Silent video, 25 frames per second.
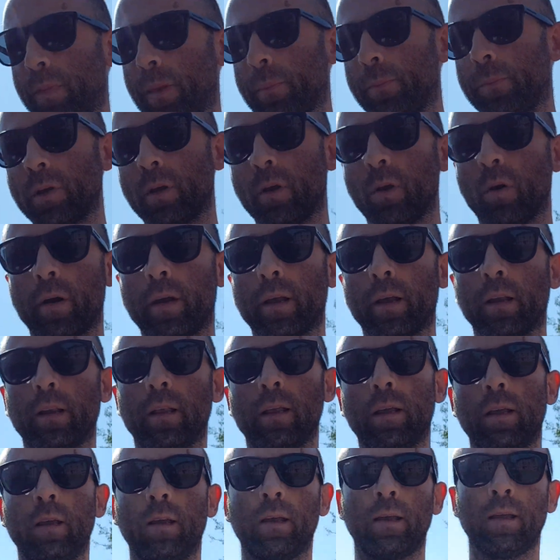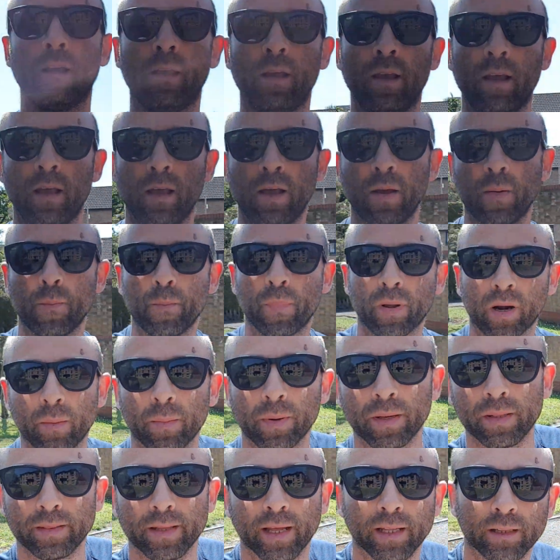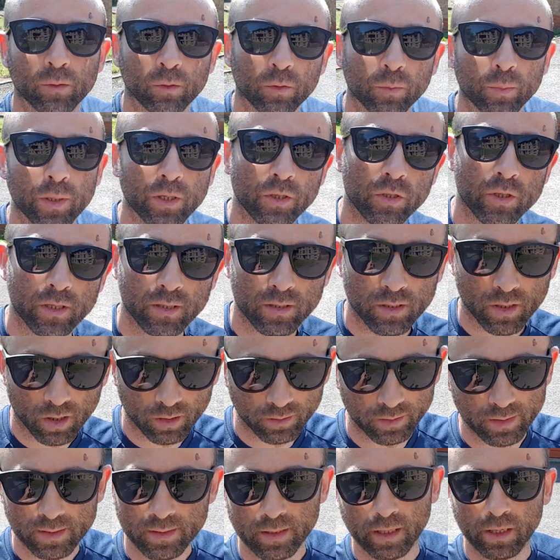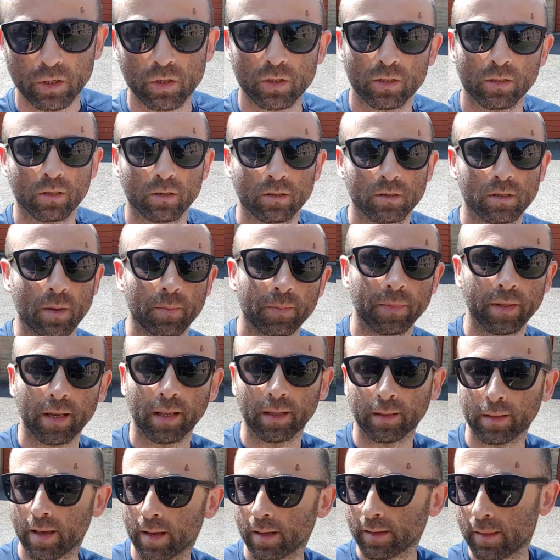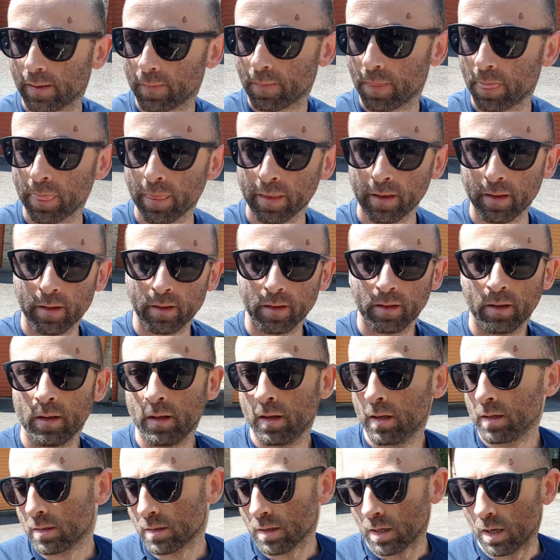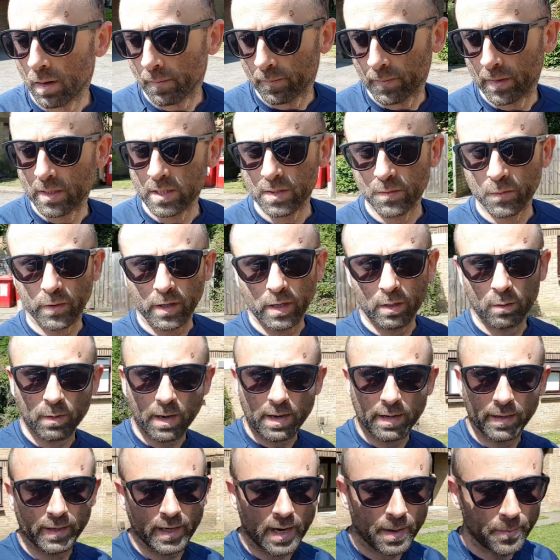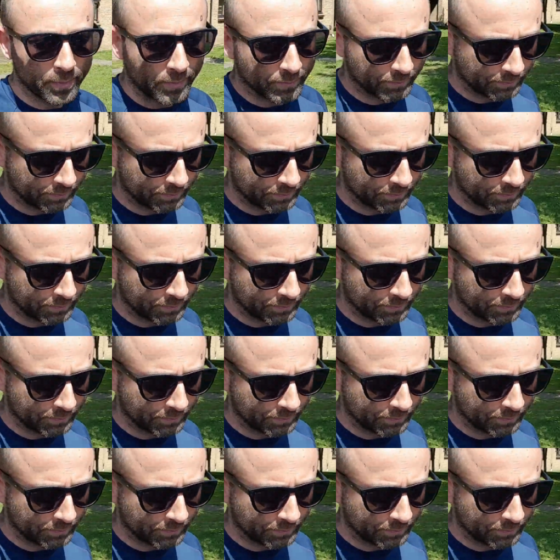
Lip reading: up the oil. But I mean, that could be just condensation or something like that. So let's see if we can crank it up